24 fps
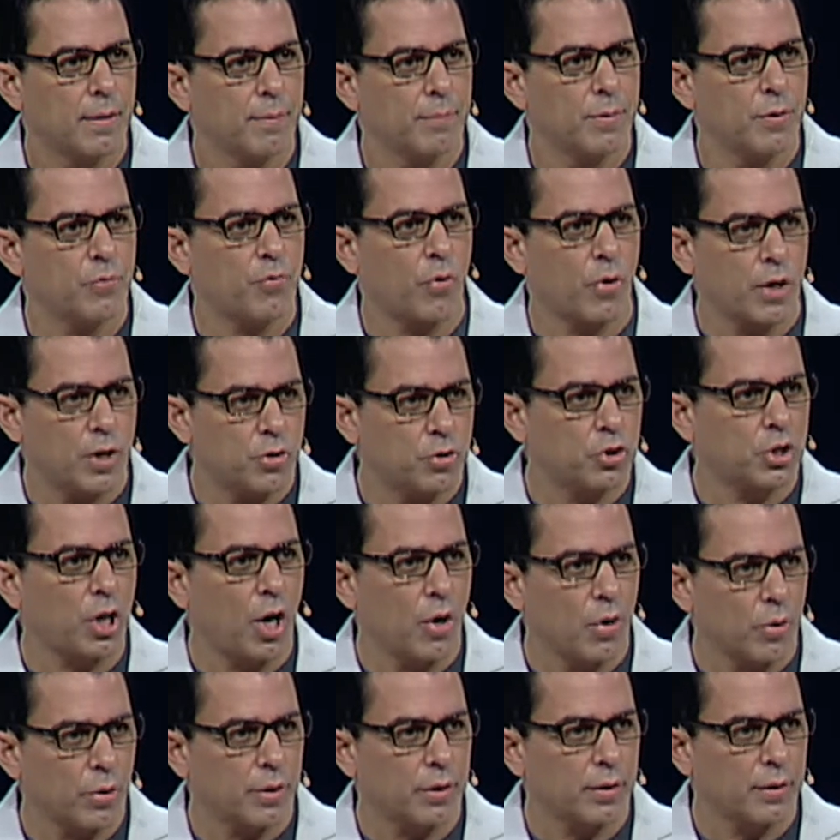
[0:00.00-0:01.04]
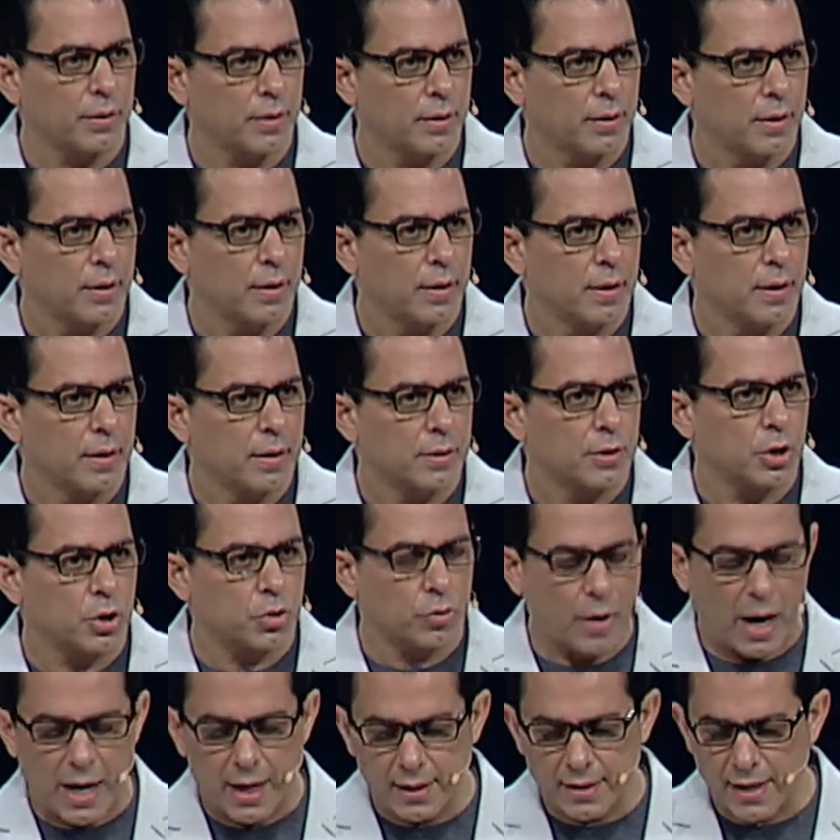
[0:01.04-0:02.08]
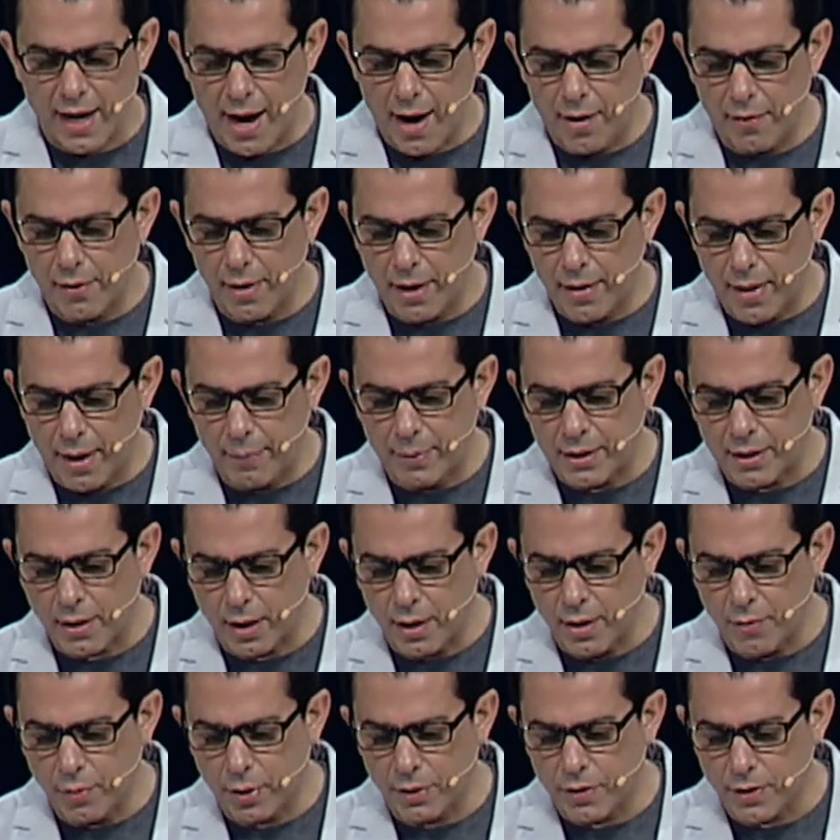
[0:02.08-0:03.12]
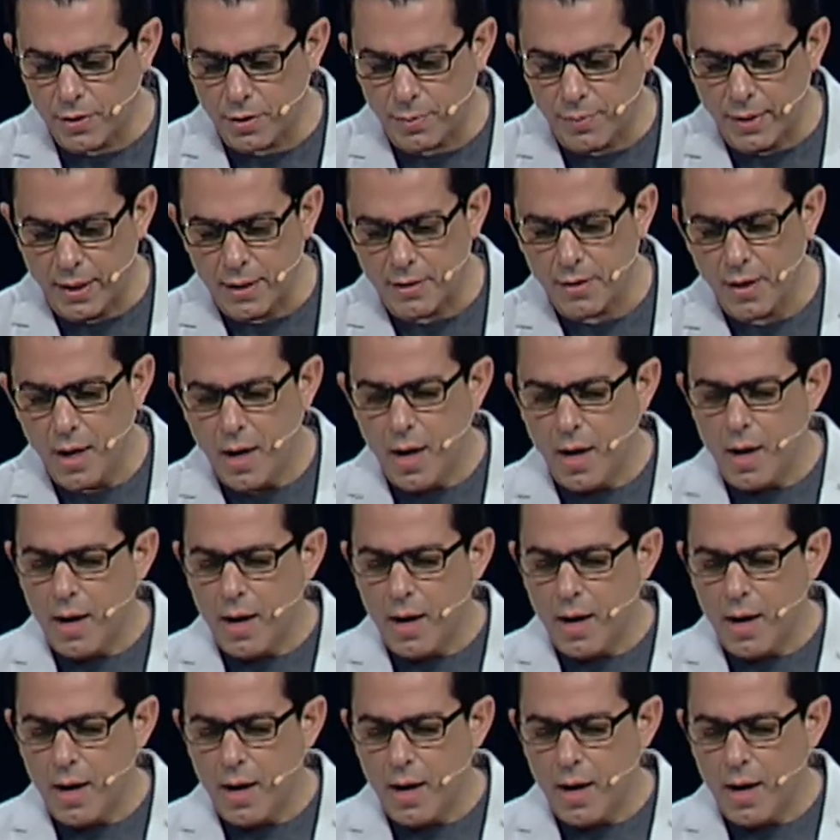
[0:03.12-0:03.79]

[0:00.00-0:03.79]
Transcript: Before you choke, just write it down and let me tell you what this means.